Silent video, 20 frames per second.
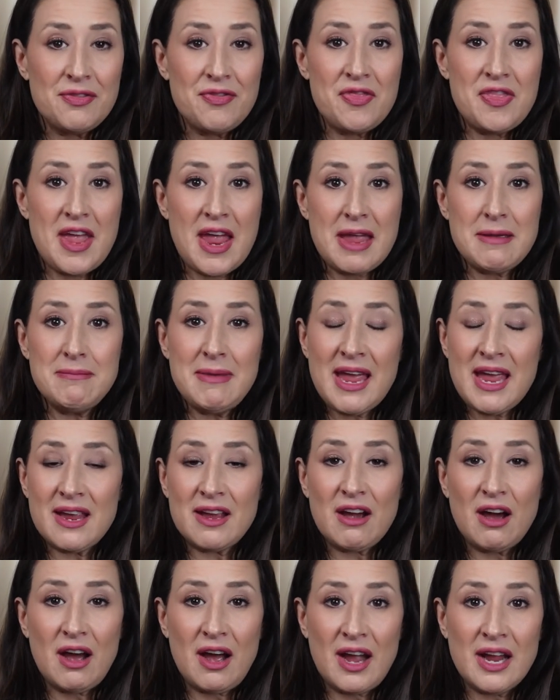They make
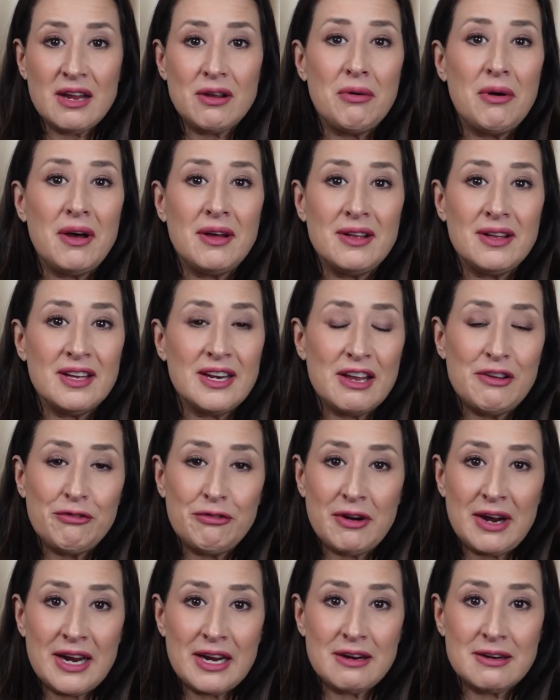high quality
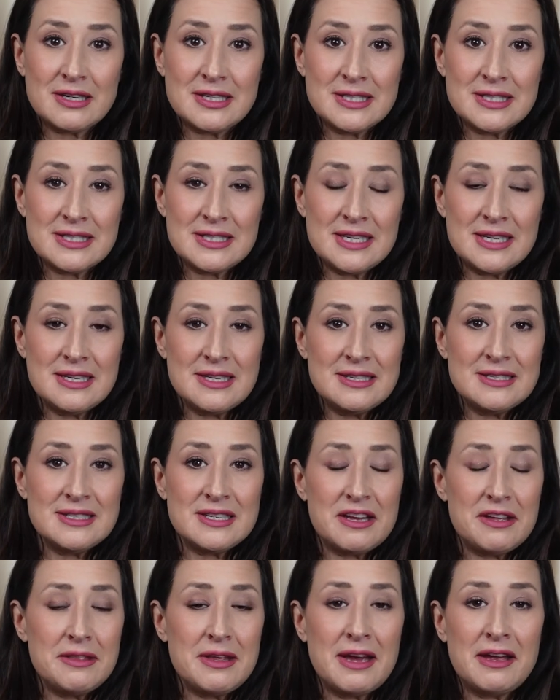fragrances
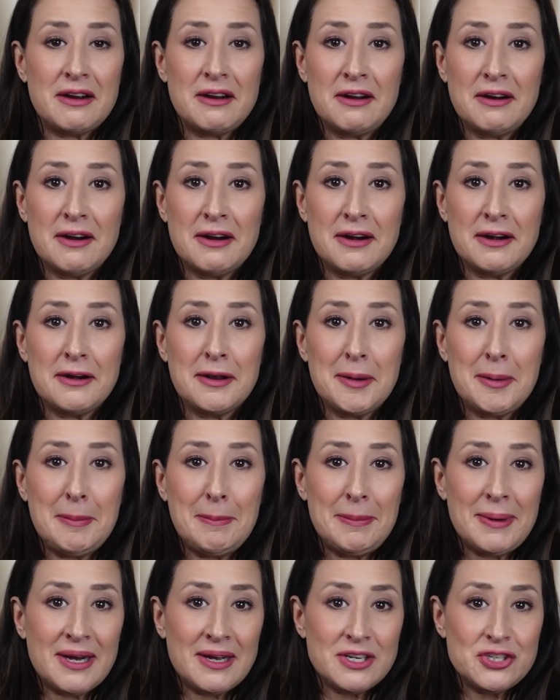that aren't
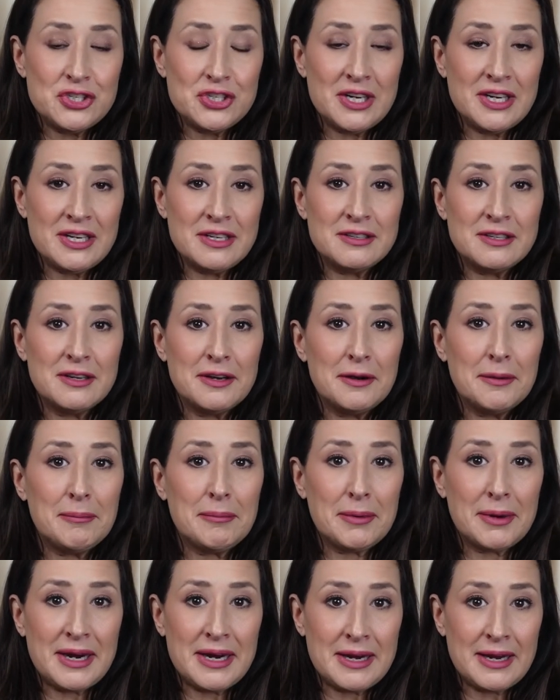budget
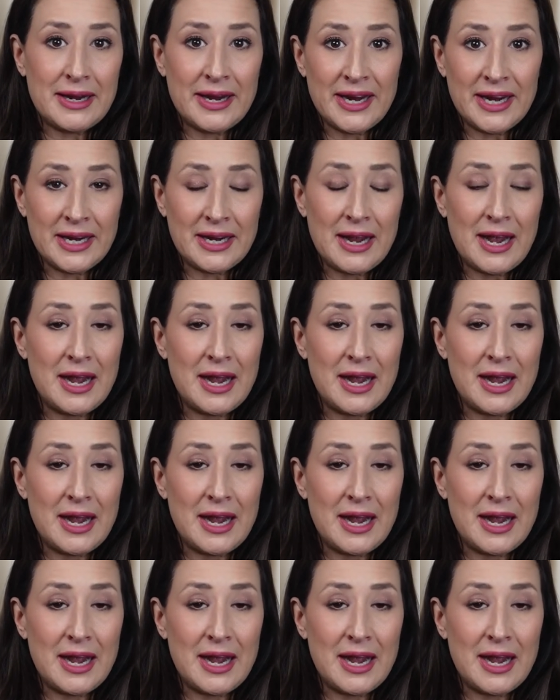breaking.